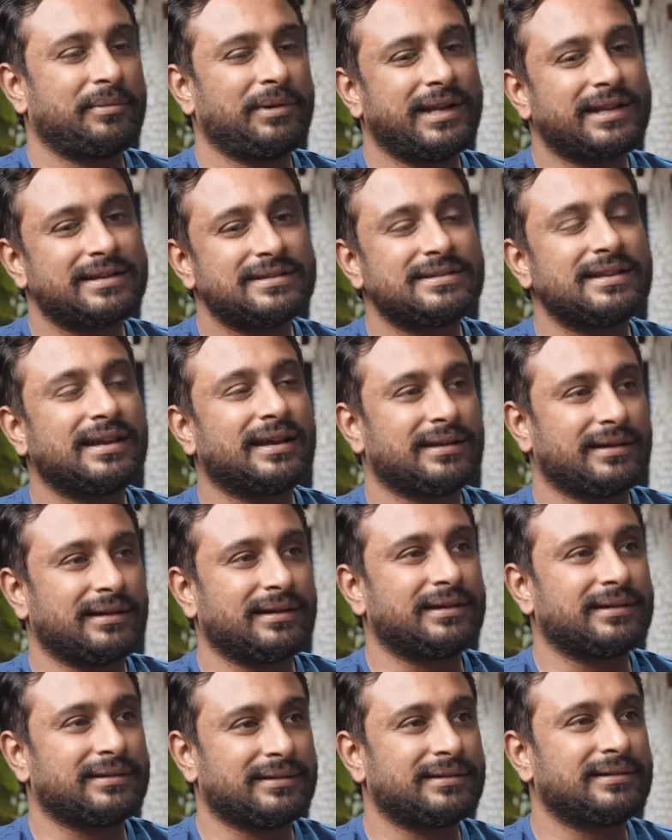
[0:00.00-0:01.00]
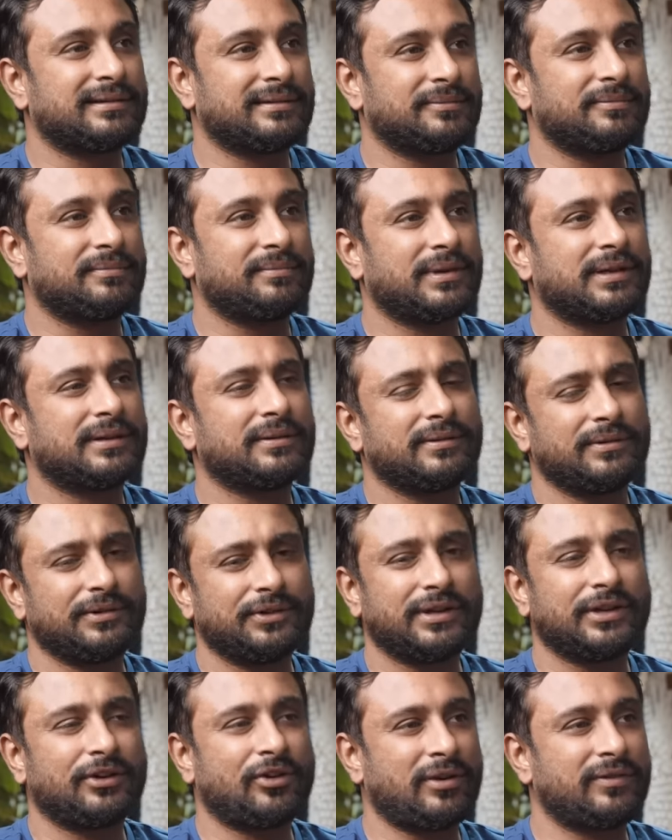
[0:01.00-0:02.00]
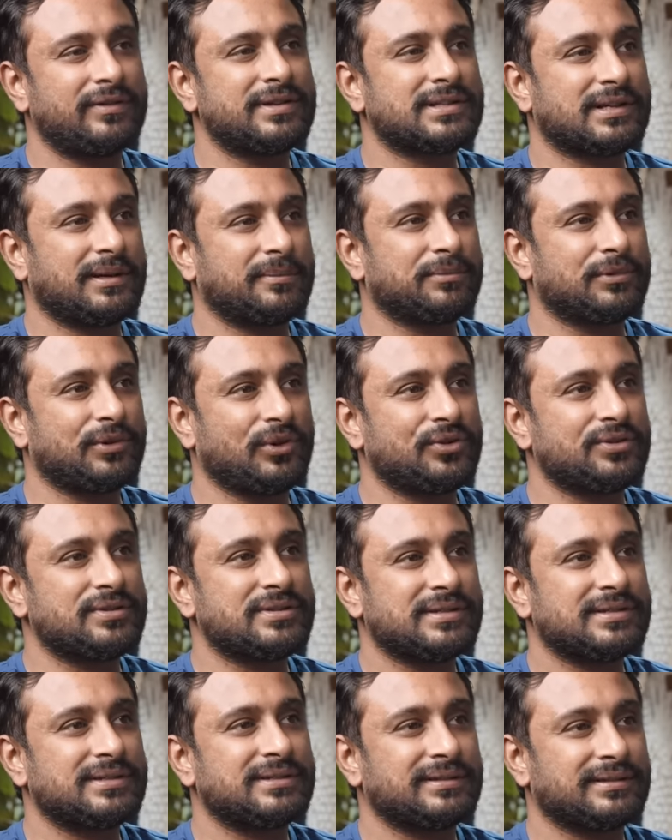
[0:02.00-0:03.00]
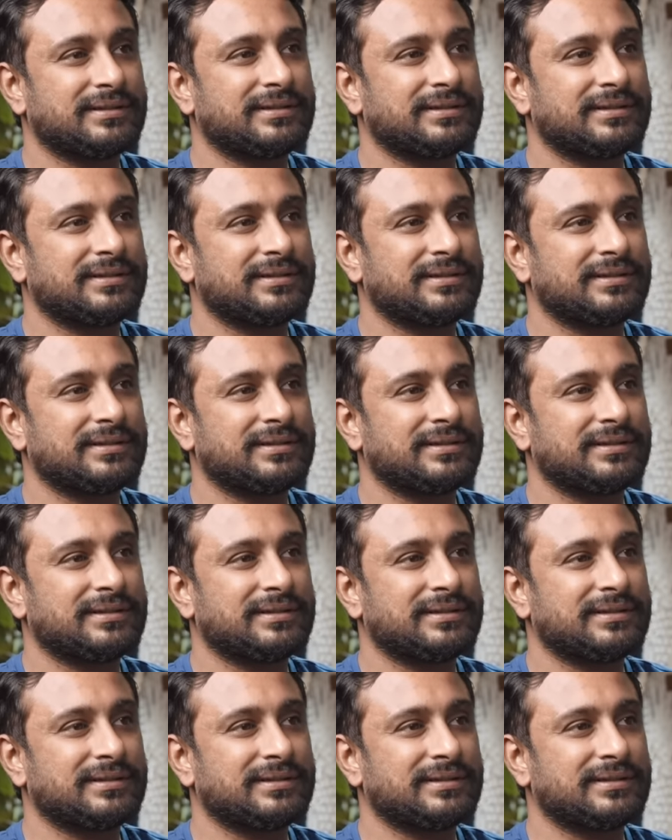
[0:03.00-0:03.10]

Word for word: I mean exactly. Okay. But you can always come close.